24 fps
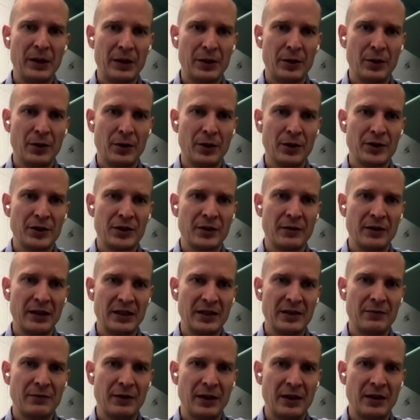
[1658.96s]
because of
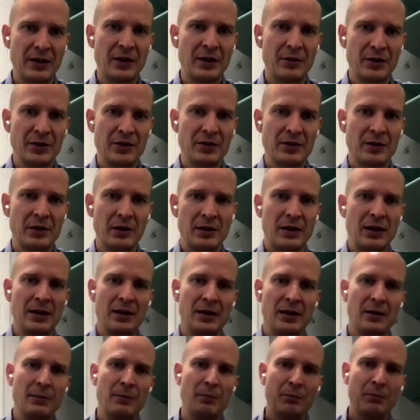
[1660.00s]
this very crystal
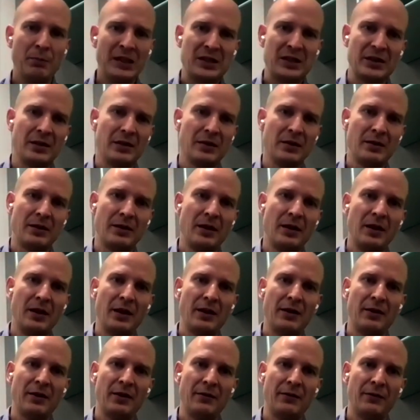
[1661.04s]
clear mission,
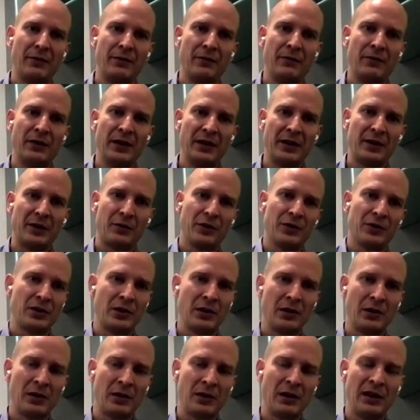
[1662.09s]
the very
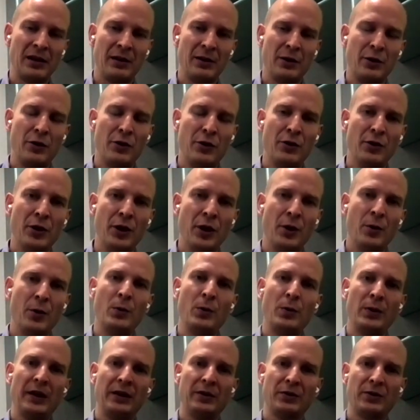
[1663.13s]
crystal clear
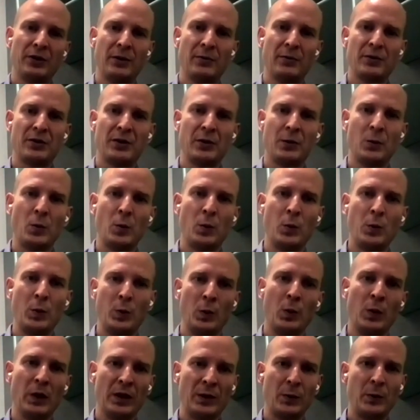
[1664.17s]
no in terms of
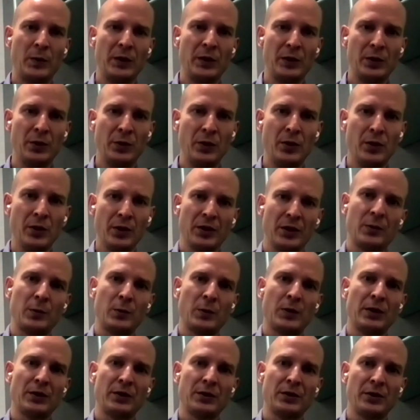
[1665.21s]
what we do not
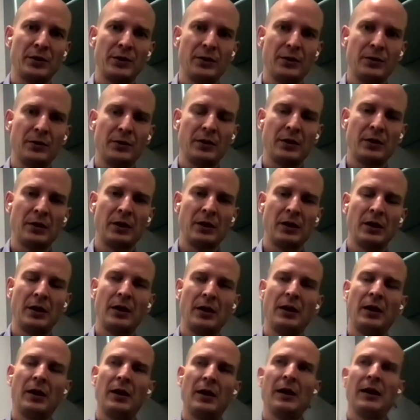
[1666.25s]
want to do.
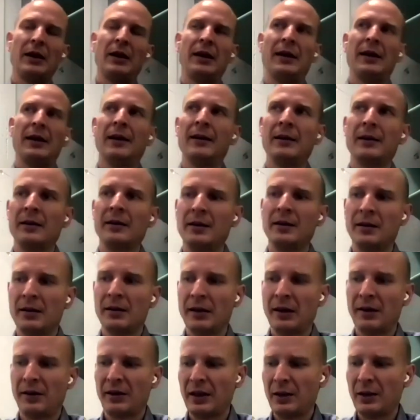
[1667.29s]
And
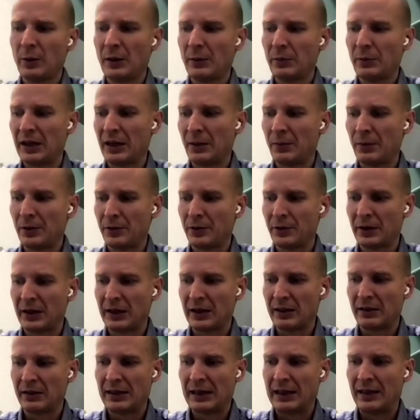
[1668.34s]
uh, I think we've been able to
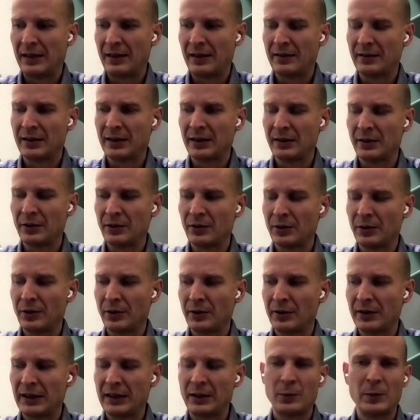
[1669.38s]
get talent in the
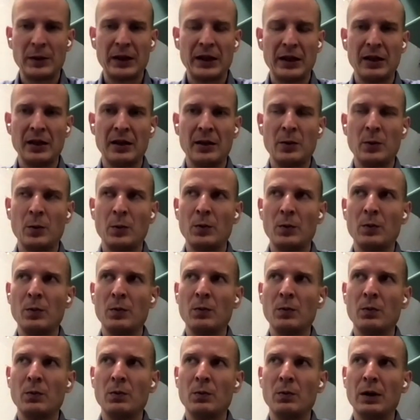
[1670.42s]
door that we,
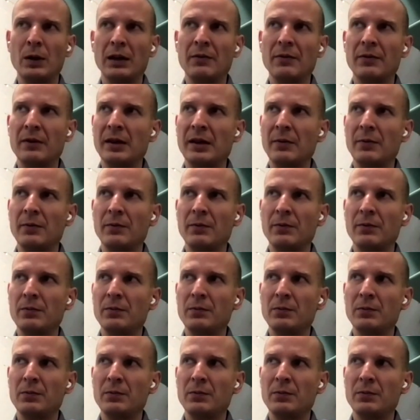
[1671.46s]
well, they